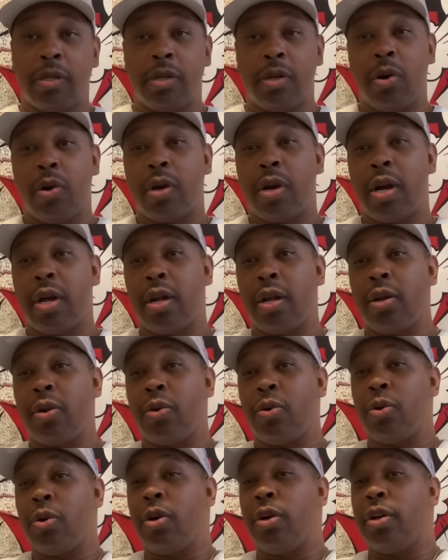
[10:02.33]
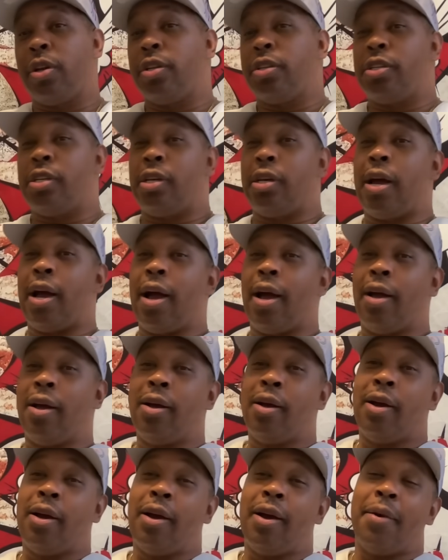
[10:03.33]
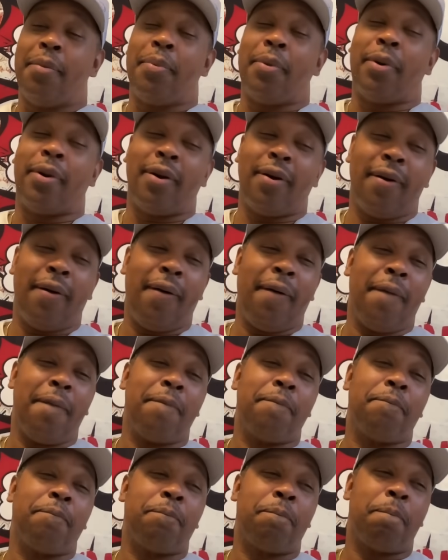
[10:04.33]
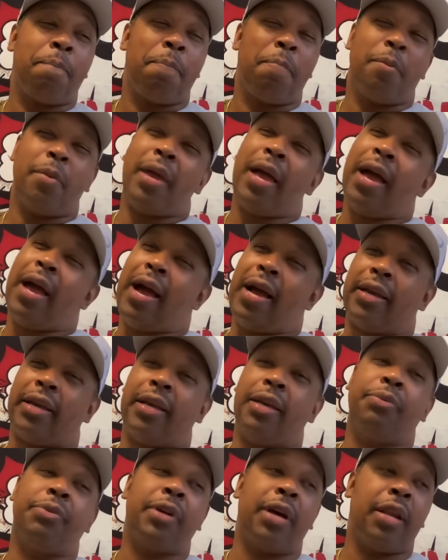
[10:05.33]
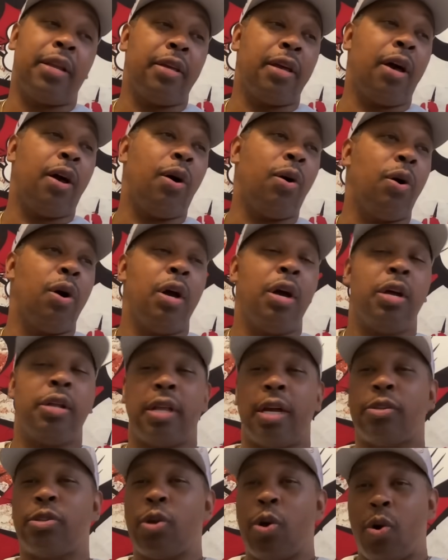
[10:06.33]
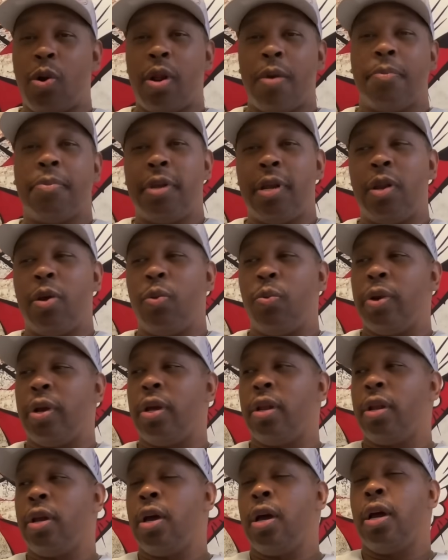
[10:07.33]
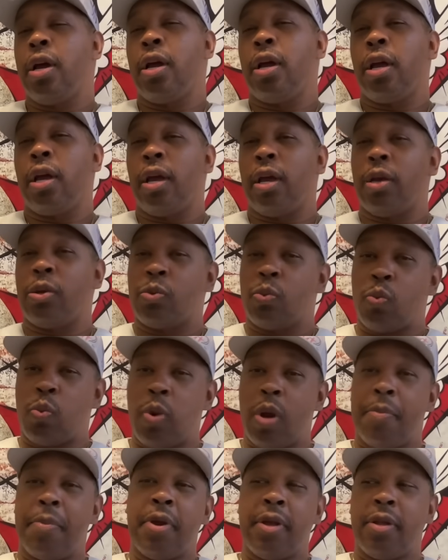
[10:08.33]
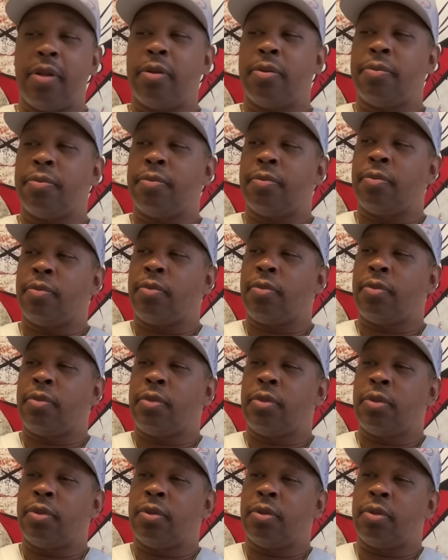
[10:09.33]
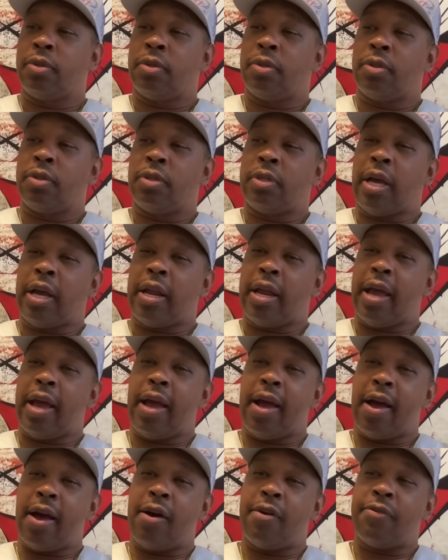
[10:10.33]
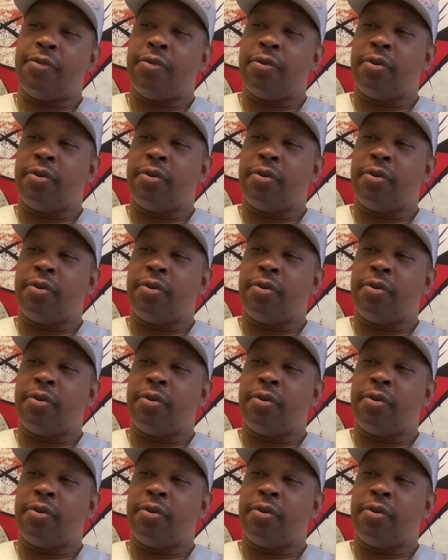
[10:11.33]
and all kind of little goodies she got. But uh, yeah, I keep telling y'all, that's all I'm dealing with is women that have